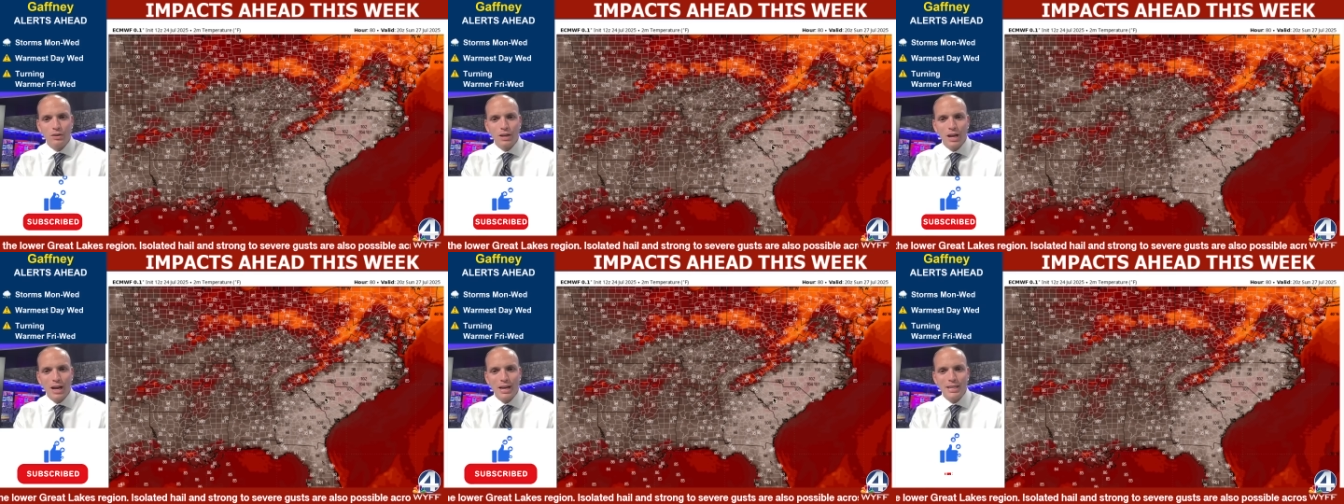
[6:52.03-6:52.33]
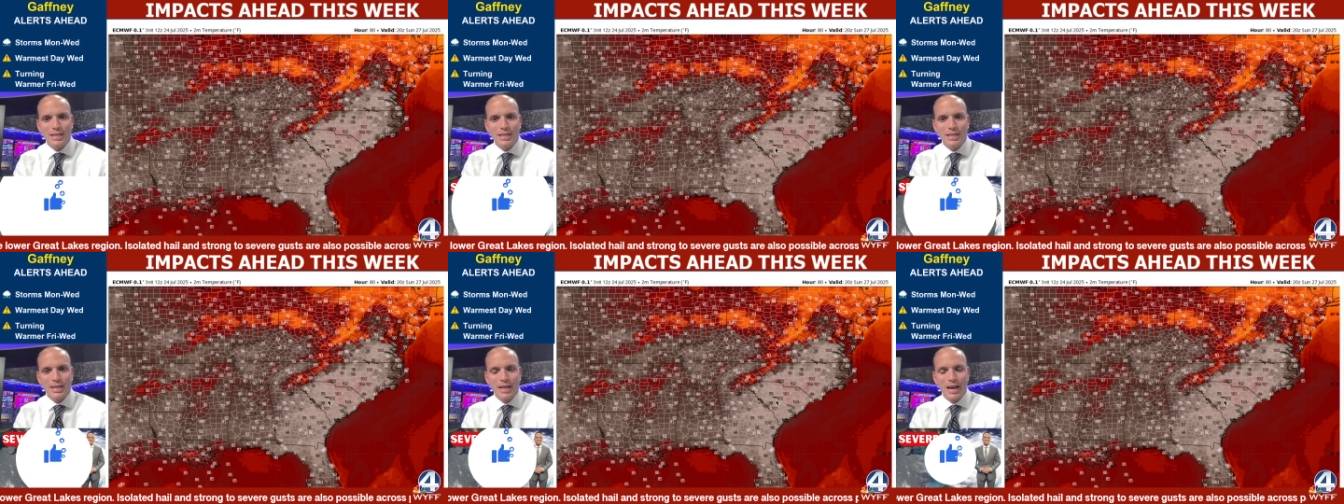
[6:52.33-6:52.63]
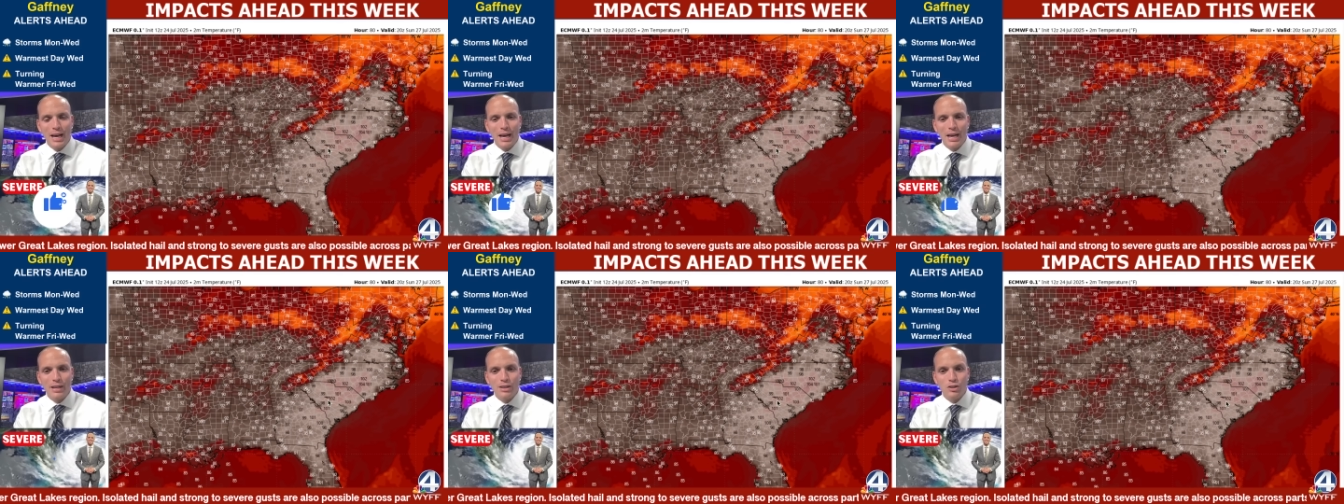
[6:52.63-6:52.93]

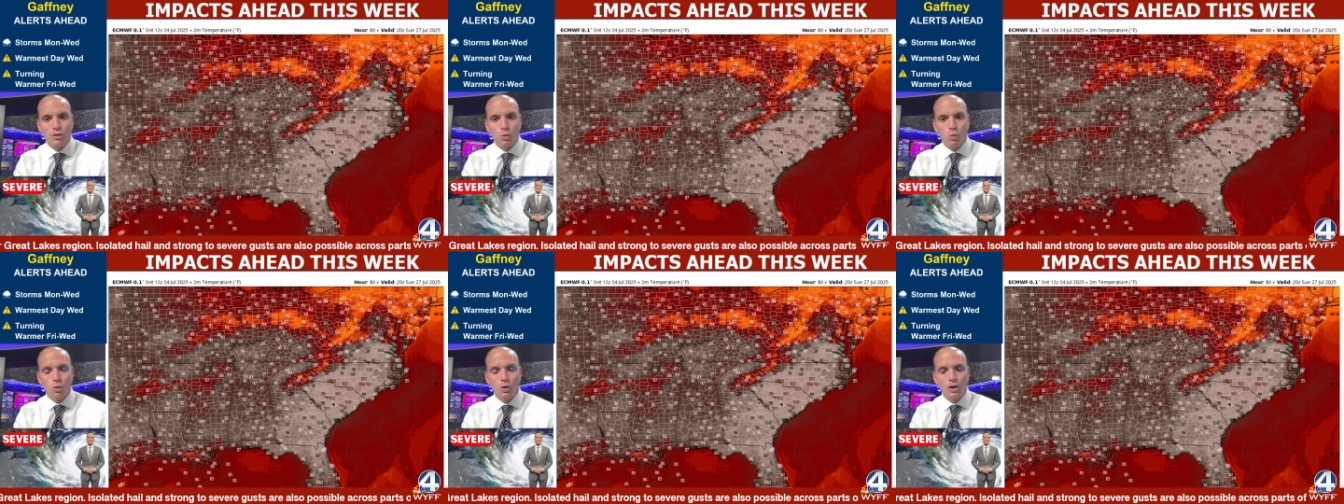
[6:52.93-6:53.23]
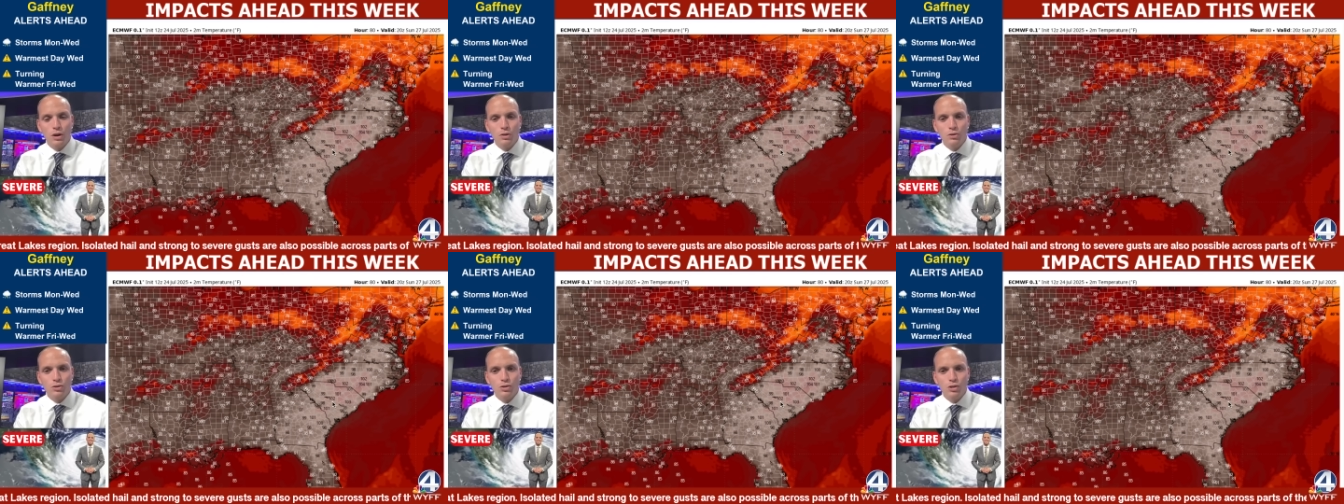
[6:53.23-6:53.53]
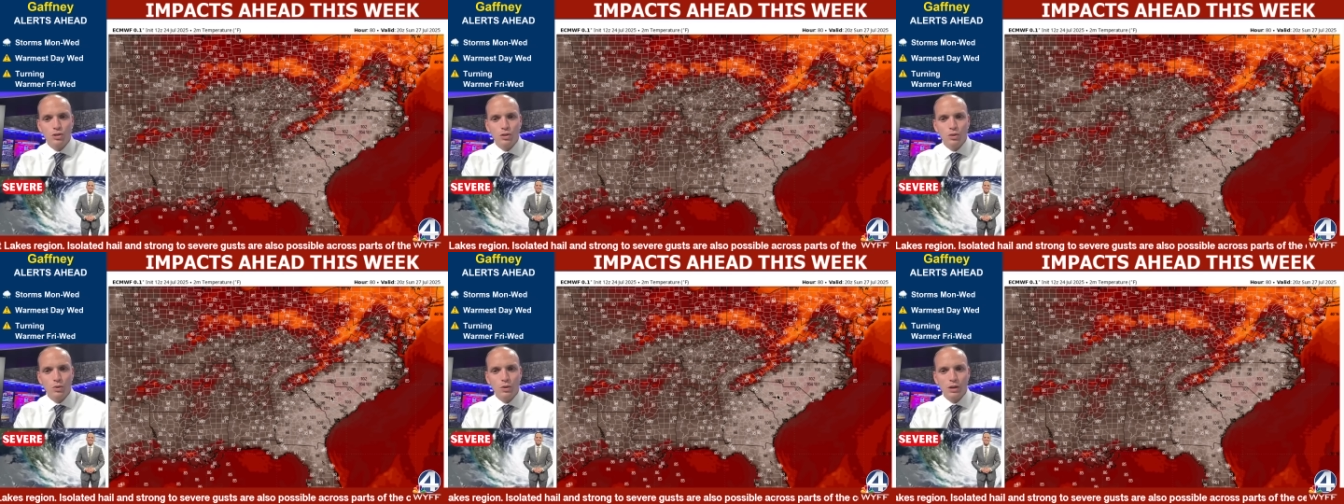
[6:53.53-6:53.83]
99 to
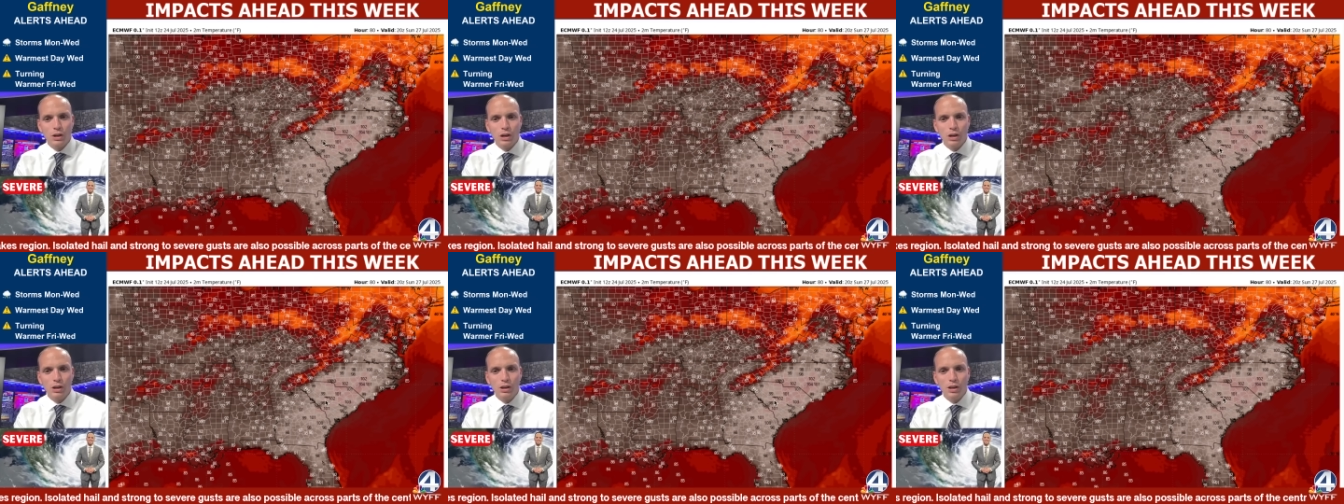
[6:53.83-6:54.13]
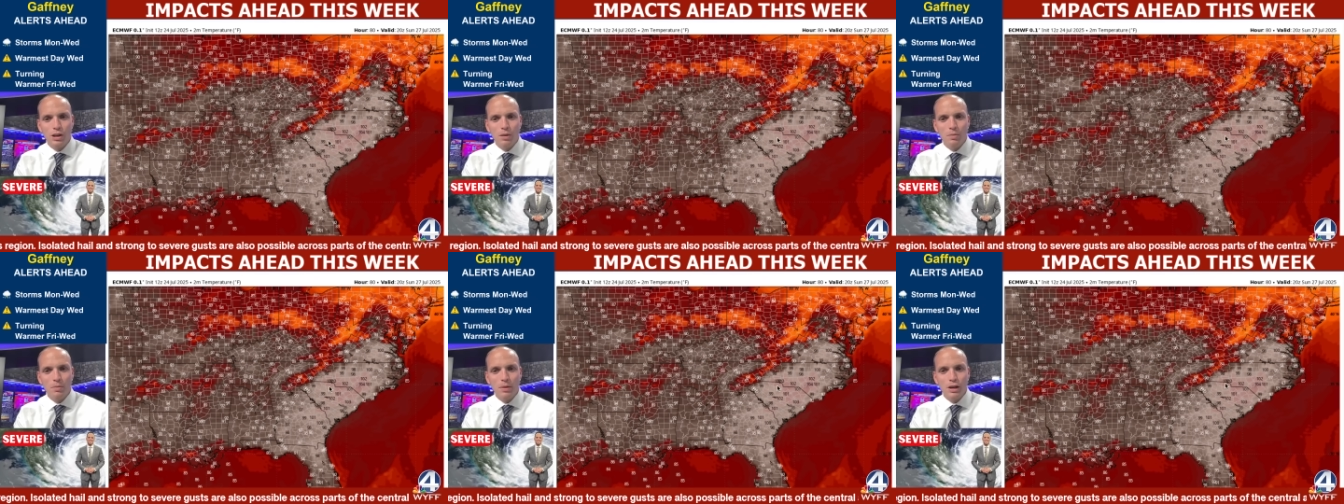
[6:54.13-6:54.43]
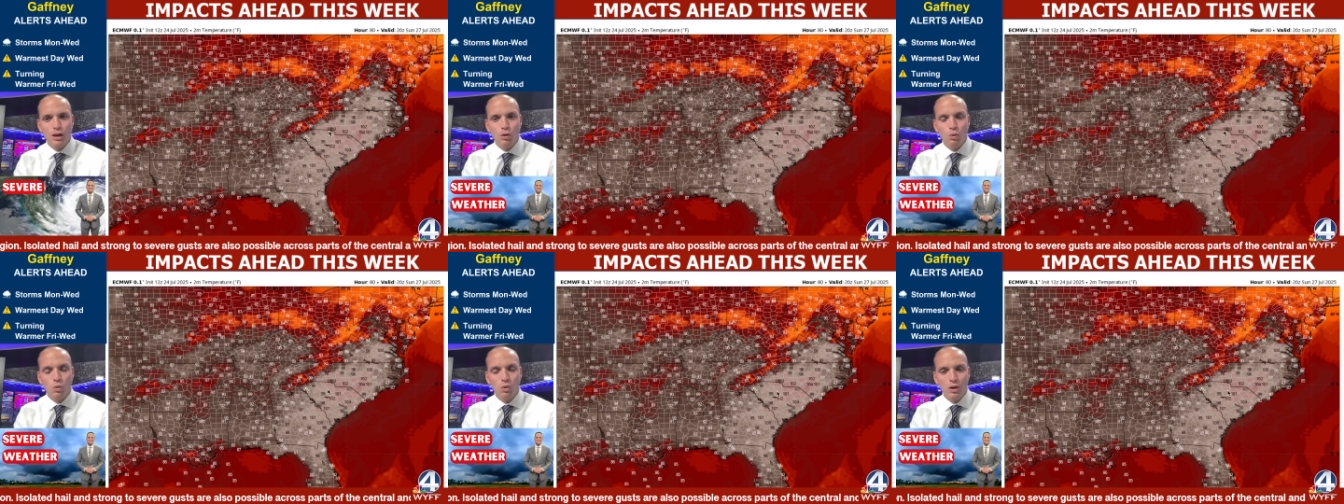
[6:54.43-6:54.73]
102 in
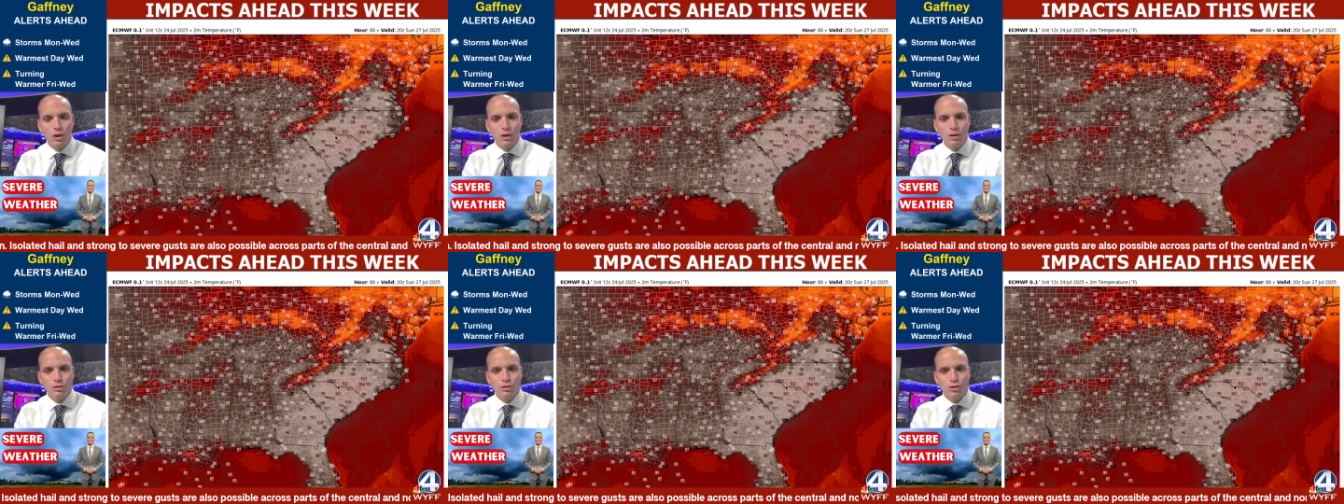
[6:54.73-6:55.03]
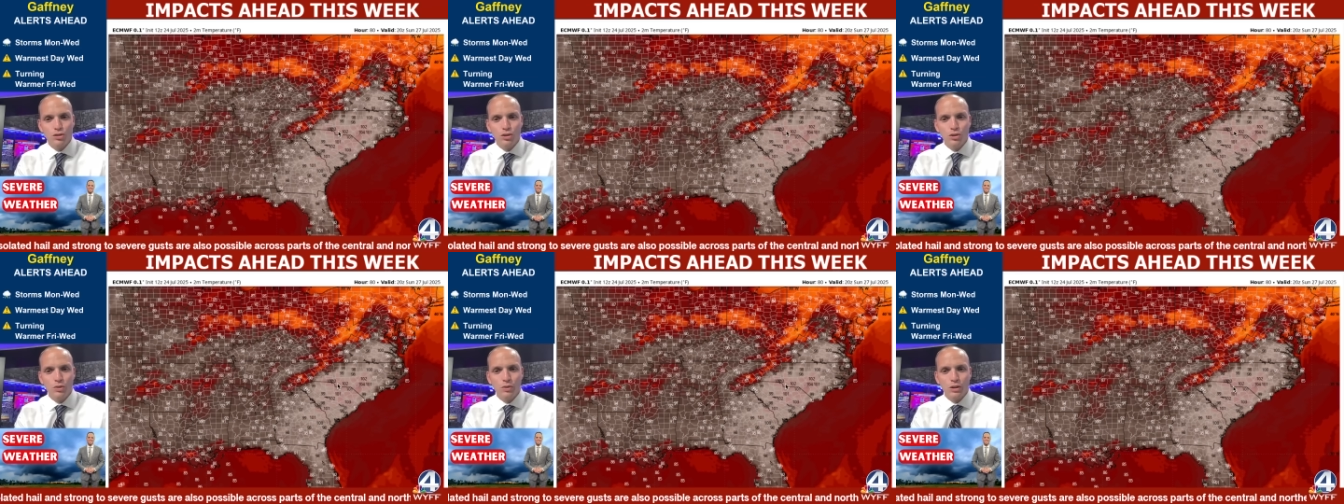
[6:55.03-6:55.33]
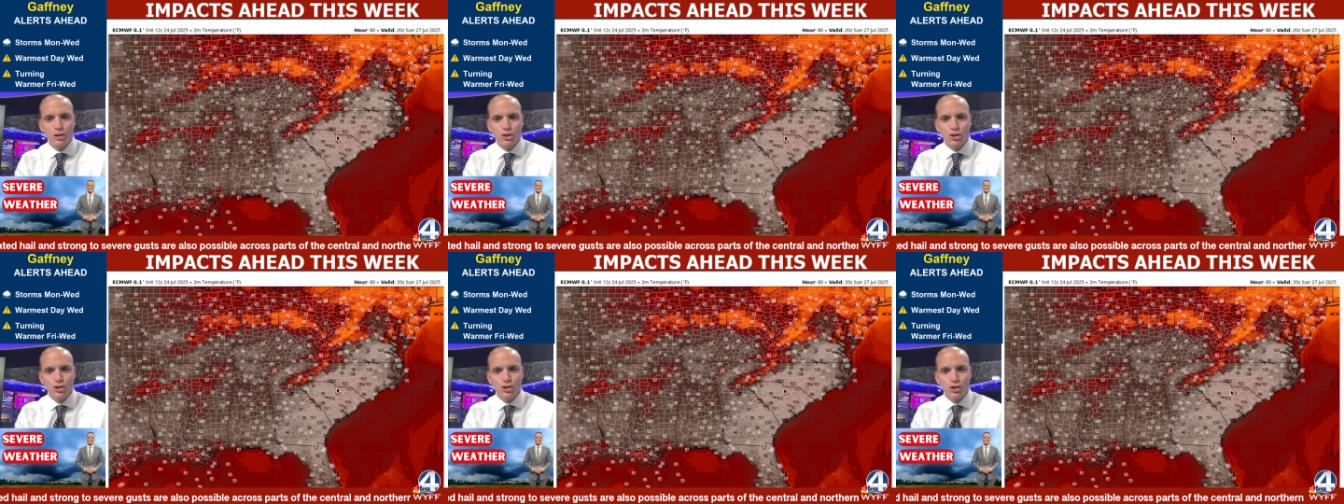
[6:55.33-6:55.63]
Columbia, 102
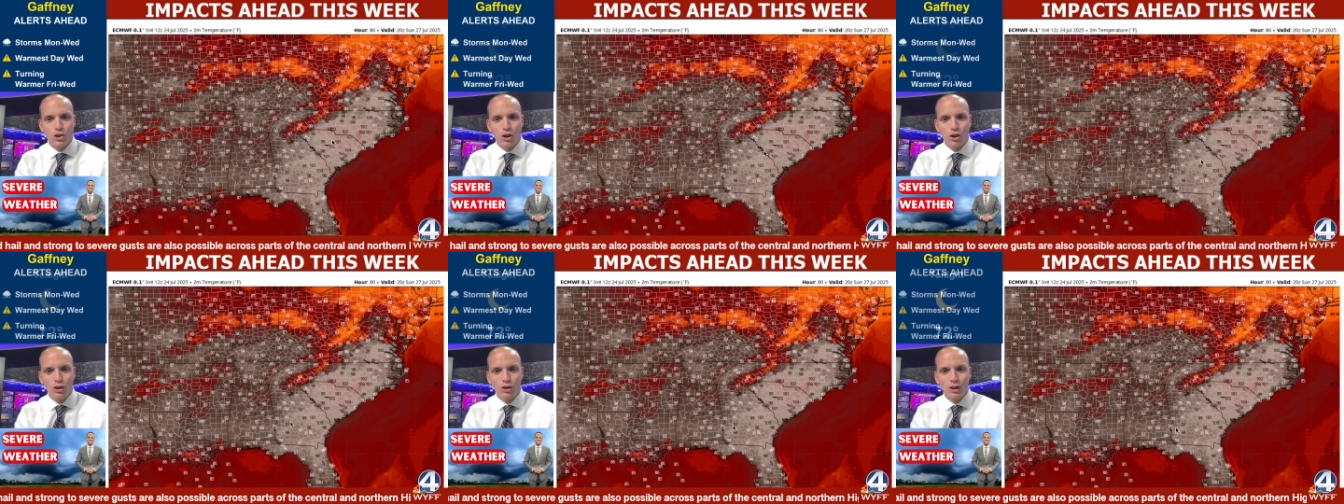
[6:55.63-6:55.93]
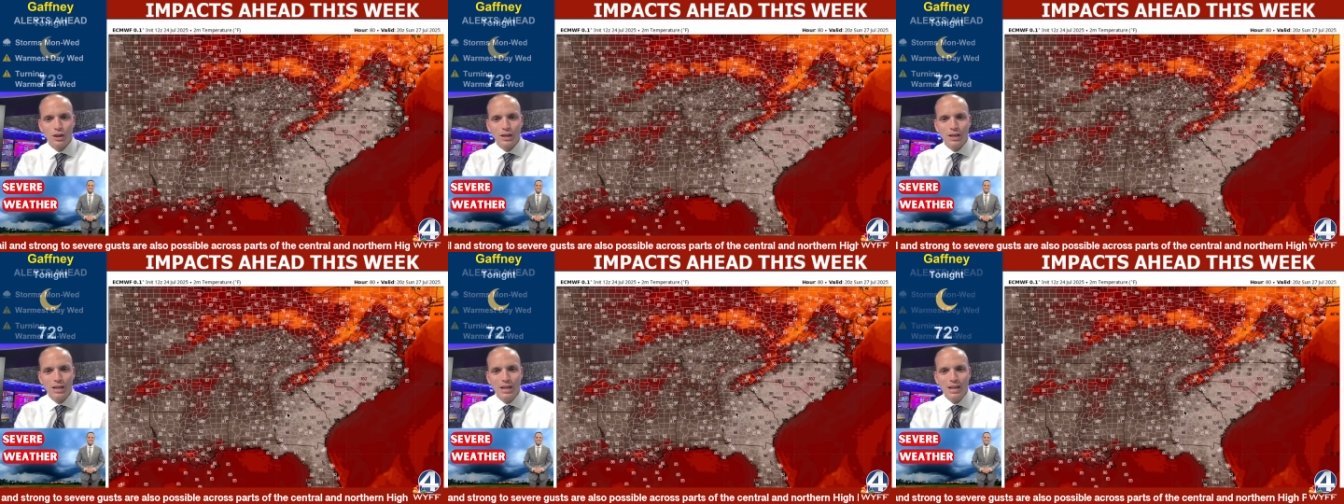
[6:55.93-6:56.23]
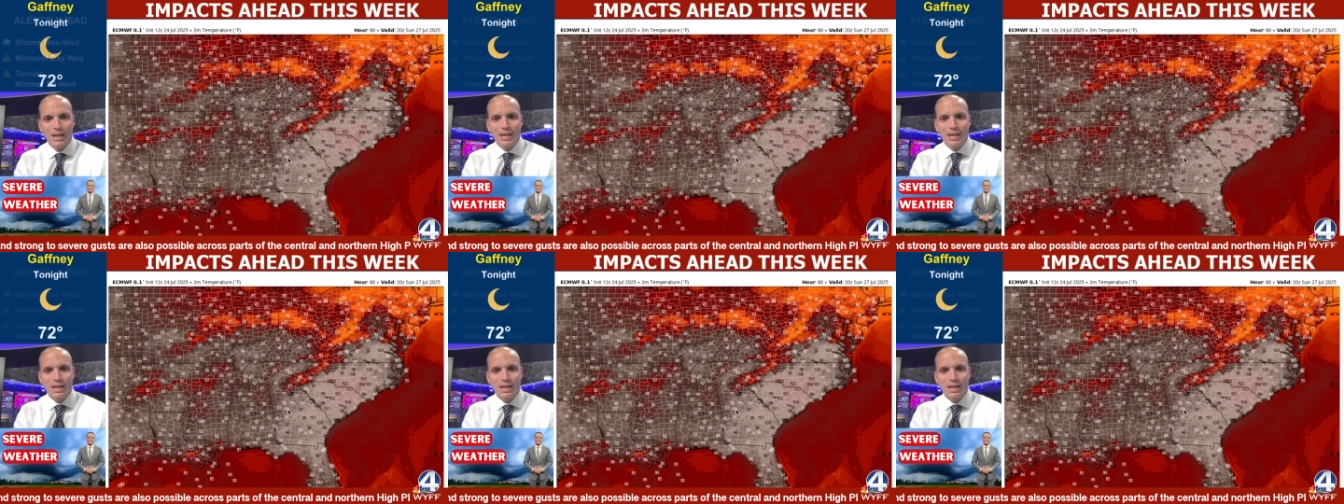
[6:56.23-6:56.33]
in Charlotte,